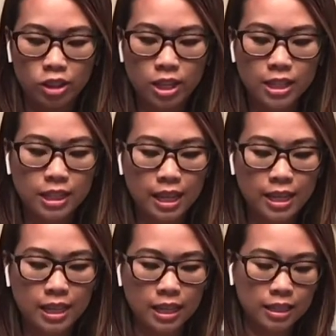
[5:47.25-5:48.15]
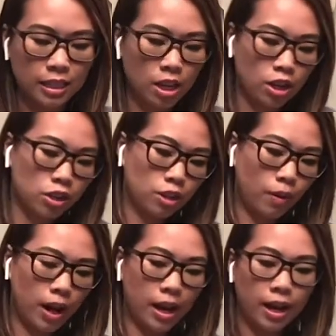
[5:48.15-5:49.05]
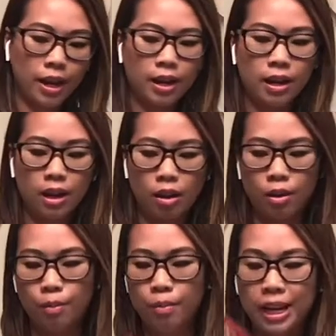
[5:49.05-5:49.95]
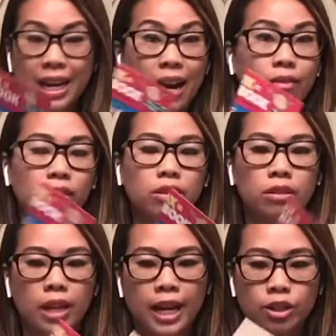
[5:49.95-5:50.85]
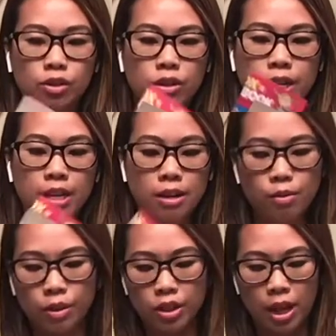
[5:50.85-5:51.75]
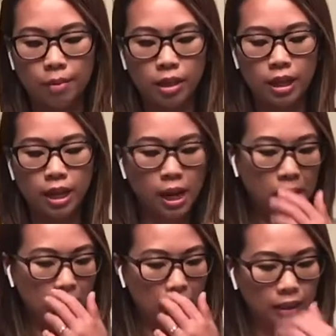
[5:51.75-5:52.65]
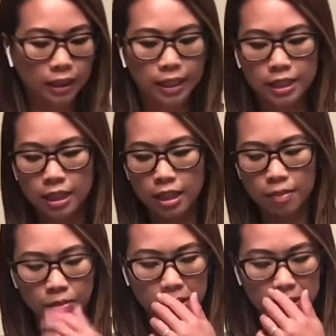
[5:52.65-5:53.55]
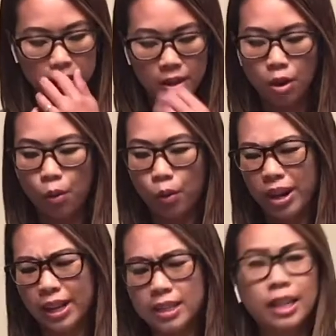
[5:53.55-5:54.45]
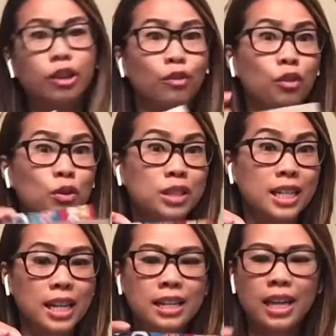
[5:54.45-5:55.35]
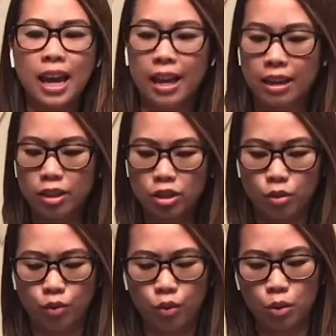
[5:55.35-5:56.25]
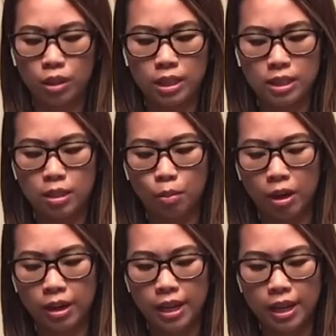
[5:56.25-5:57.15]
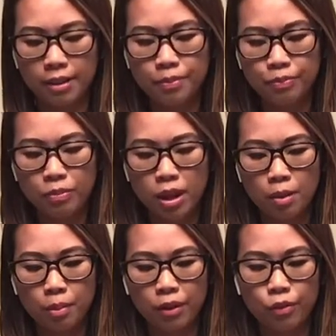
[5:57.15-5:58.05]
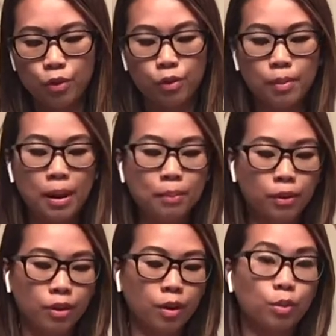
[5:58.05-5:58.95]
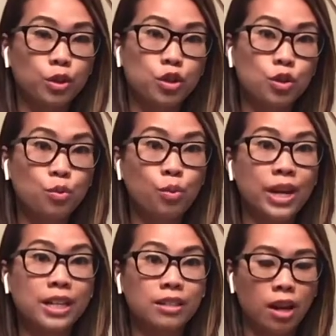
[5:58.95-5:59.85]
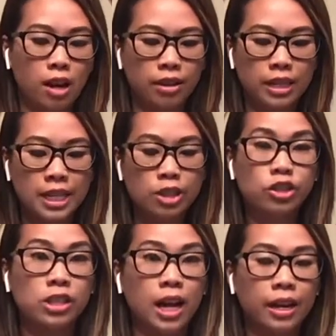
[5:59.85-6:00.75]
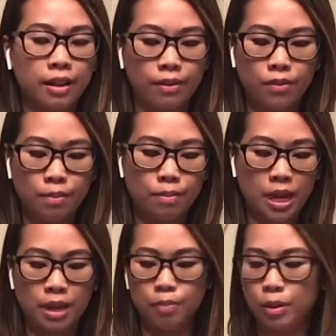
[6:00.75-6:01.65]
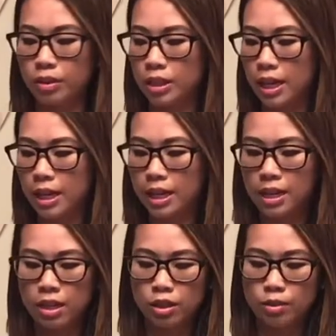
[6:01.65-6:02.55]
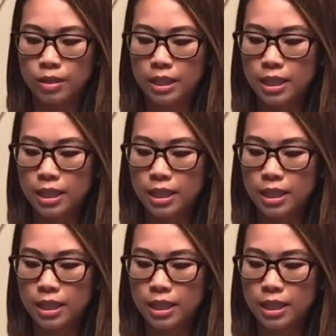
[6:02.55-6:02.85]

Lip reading: just like this. So I might have a little extra here, which I'm going to cut. I'd like to keep this, or I guess I could fold it in. Yeah, I could just fold this part in. But if you remember, there were 2 wings on each side of the main building. So Miss